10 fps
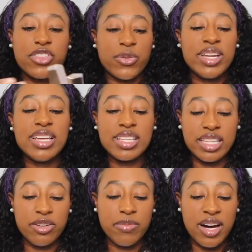3
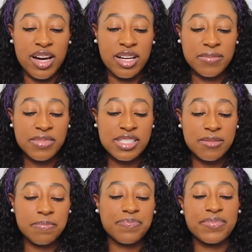lip balms.
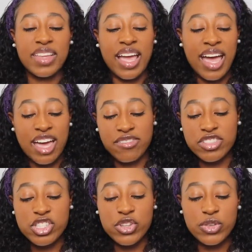I have
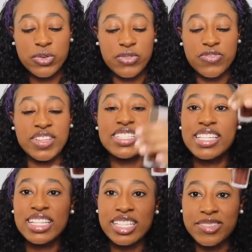2
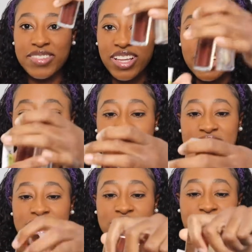Fenty lip
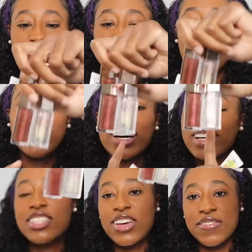glosses, you know.
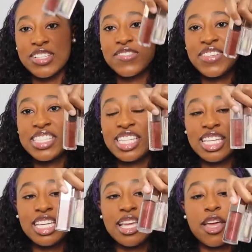So I have this
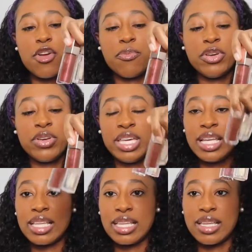Fenty
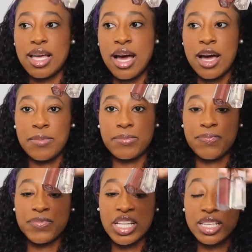Beauty
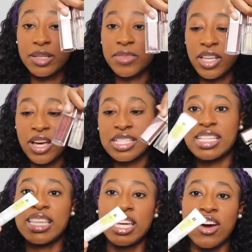lip gloss,
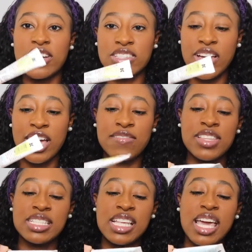and then I also have
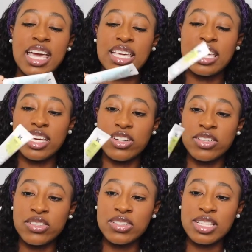this
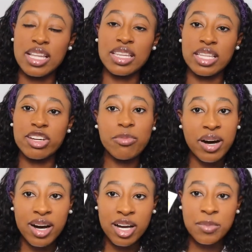Kiehl's lip
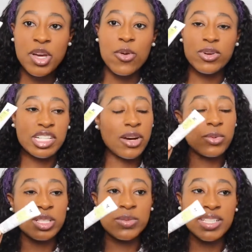balm, which I
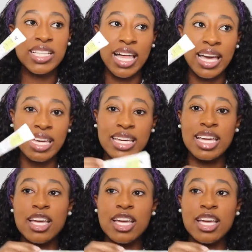really, really like.